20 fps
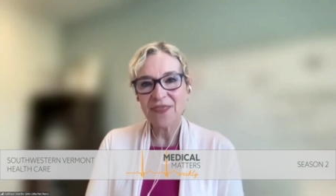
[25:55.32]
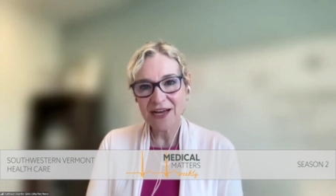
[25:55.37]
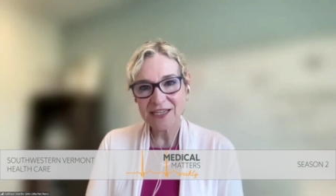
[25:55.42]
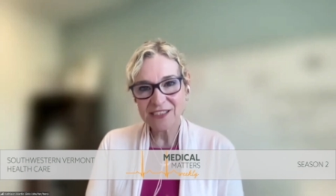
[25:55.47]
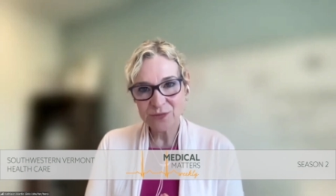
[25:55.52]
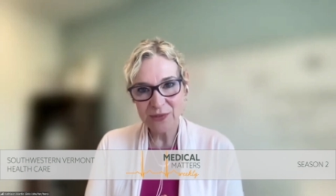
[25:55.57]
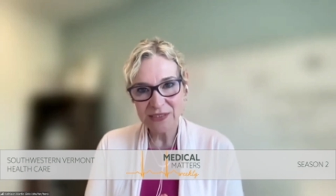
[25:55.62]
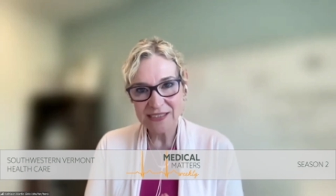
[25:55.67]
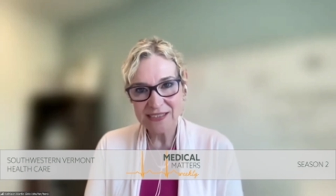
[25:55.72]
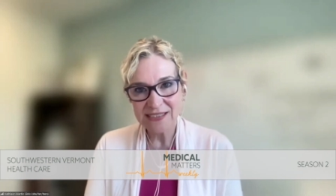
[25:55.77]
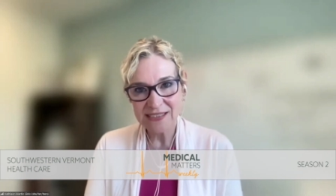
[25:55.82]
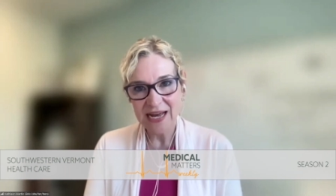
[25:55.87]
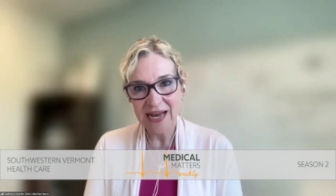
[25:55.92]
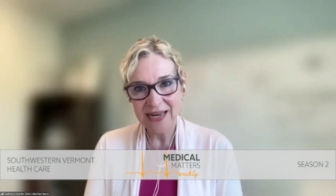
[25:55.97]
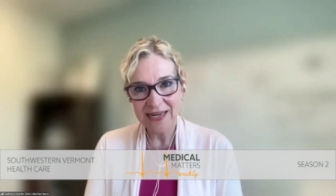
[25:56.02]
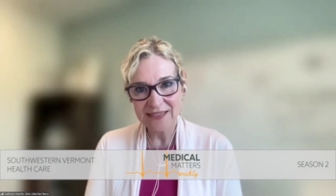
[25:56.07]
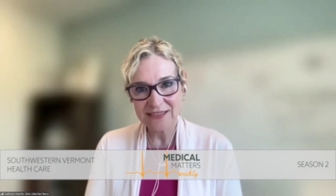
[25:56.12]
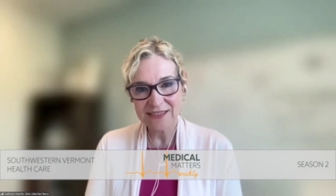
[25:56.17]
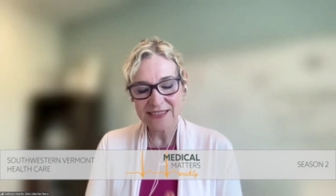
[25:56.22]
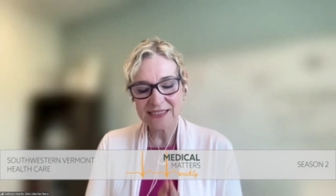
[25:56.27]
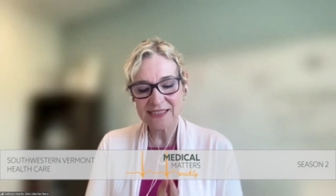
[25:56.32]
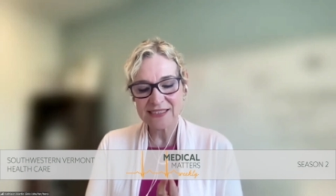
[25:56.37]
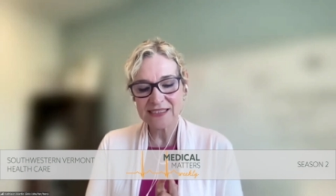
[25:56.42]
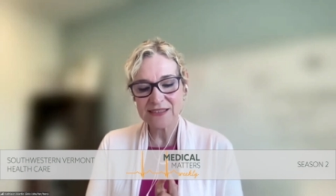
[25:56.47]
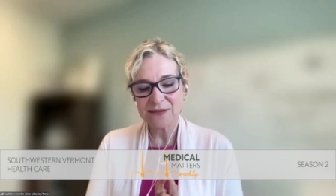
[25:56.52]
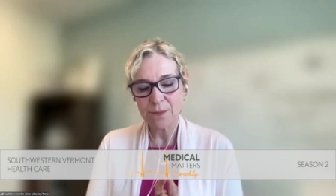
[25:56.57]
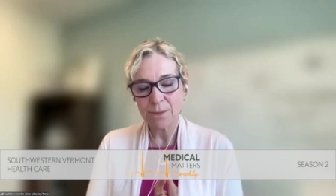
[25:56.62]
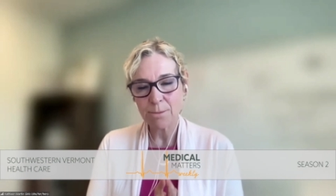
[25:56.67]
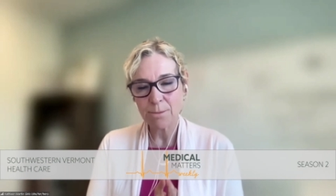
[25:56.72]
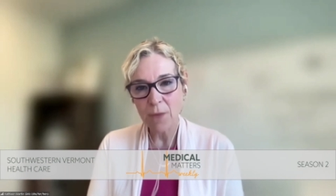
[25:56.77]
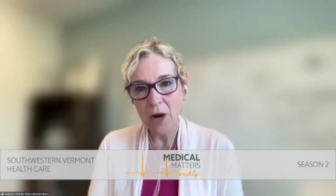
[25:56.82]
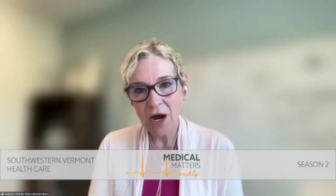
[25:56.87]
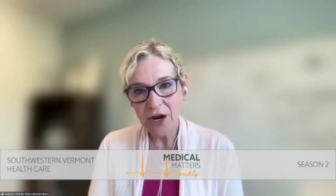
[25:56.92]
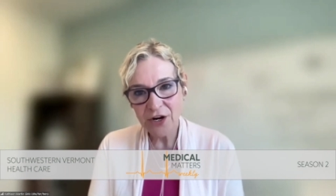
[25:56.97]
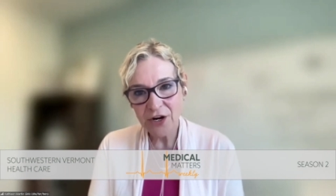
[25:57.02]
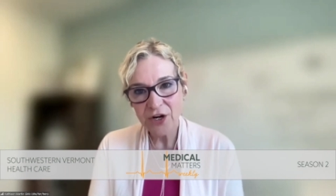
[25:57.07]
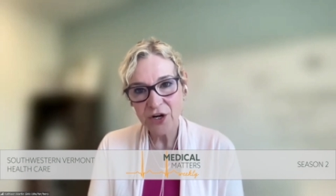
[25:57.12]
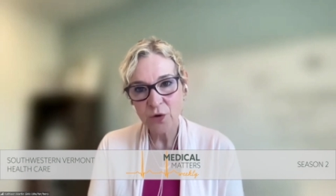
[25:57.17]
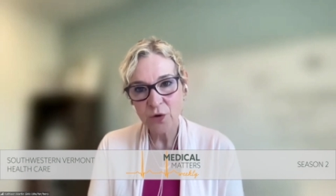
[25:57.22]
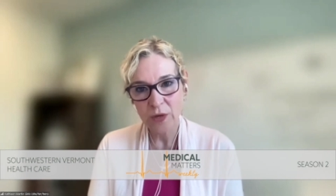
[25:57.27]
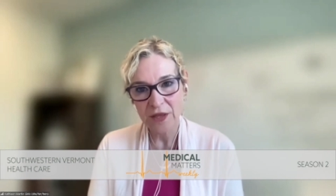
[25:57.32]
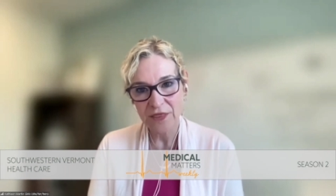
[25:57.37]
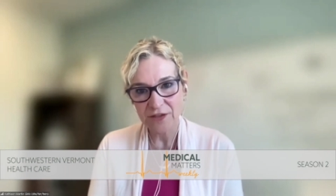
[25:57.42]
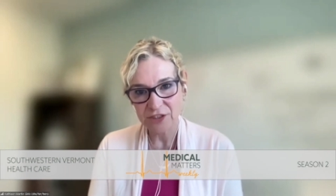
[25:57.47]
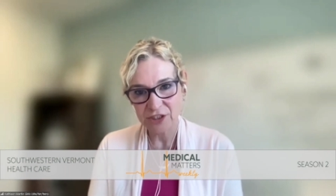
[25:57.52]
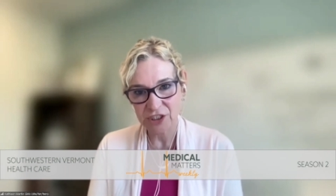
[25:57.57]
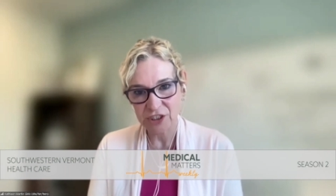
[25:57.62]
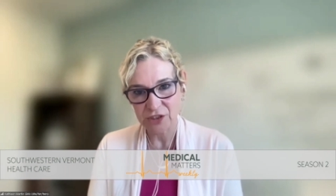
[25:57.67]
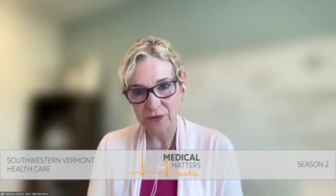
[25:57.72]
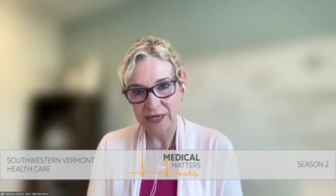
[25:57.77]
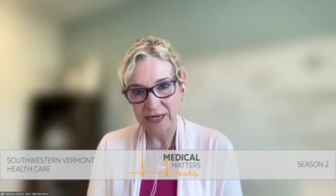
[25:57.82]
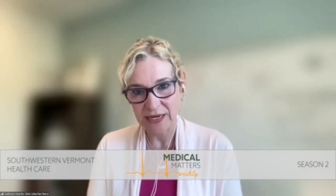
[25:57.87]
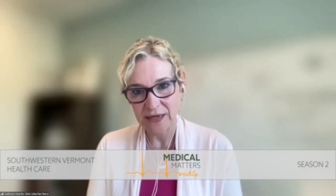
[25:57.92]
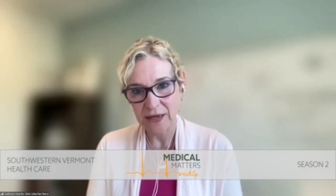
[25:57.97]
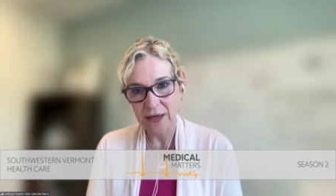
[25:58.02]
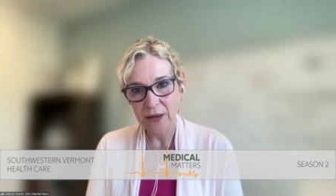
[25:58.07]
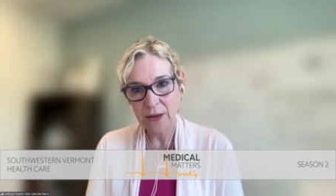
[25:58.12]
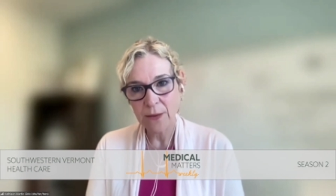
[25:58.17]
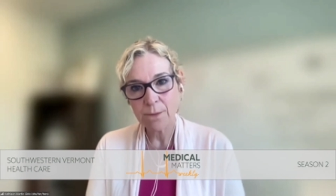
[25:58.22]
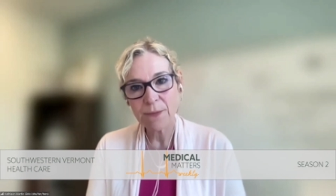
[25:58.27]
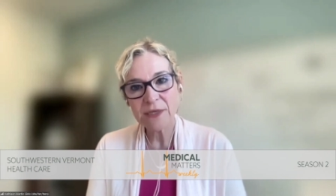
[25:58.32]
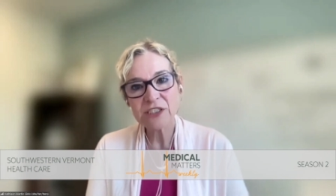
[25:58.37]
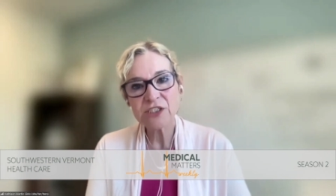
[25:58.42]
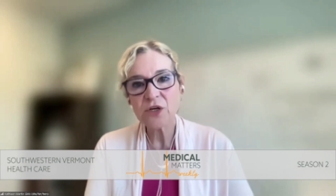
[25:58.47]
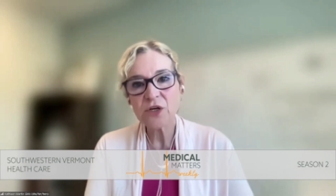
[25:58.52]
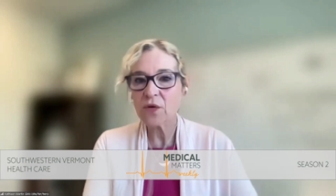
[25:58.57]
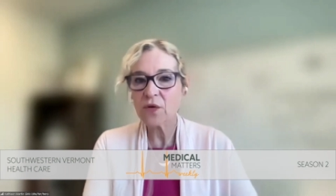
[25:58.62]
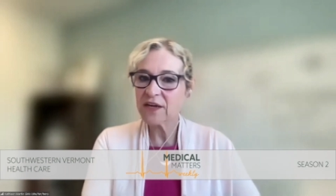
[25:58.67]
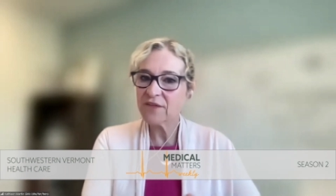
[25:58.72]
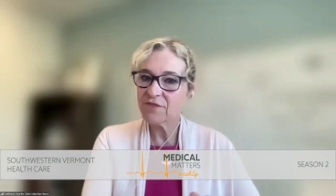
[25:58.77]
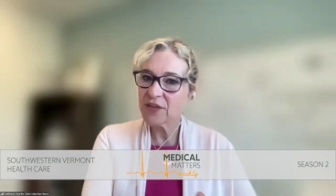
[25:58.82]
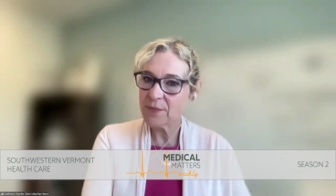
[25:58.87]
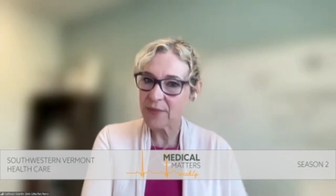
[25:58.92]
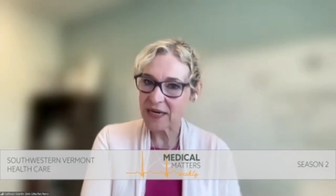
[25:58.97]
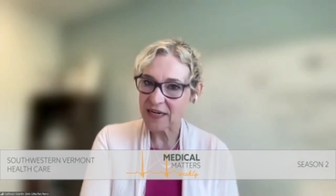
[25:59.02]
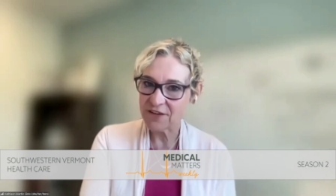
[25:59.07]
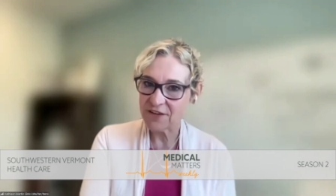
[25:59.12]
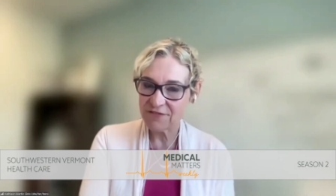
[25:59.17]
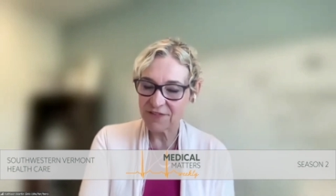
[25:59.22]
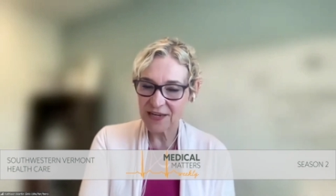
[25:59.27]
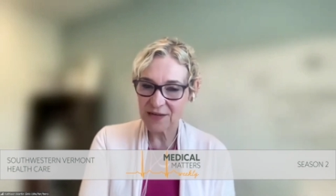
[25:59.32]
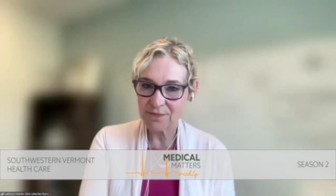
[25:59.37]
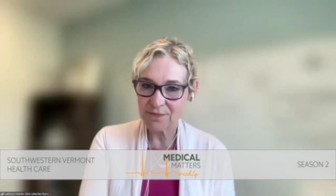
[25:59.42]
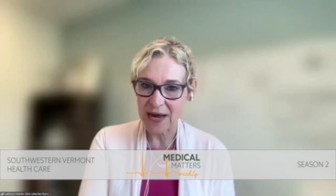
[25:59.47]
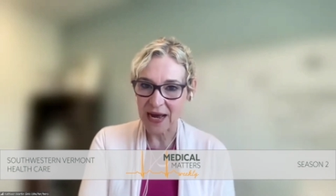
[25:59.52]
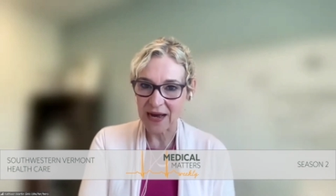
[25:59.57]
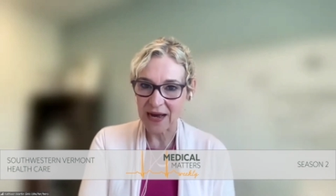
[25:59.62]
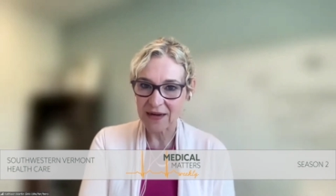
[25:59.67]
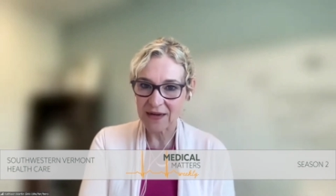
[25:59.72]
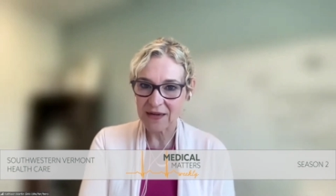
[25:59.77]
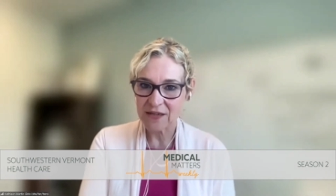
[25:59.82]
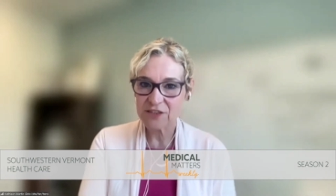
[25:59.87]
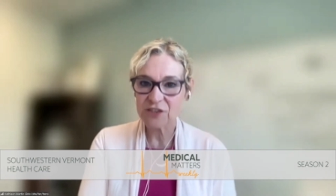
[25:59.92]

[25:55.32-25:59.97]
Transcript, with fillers: And that's when scientists monitor what they're doing but don't give them any feedback.